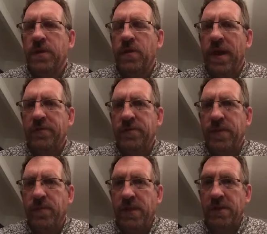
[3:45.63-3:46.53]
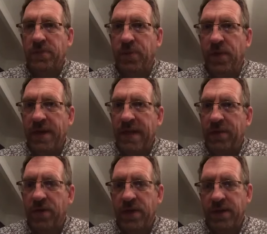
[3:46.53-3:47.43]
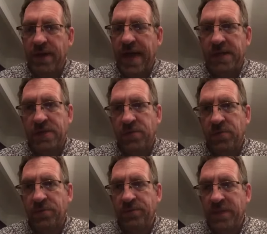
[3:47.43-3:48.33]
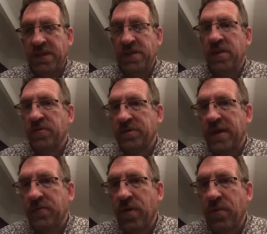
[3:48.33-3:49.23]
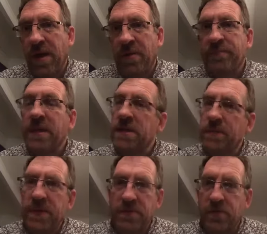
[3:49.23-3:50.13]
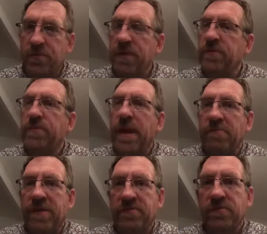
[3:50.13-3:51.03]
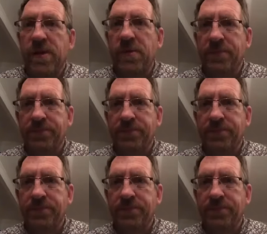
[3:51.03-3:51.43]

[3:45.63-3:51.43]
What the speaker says: You have to be willing to put in that work, and you need to know yourself quite well. And it depends on your previous backgrounds as well.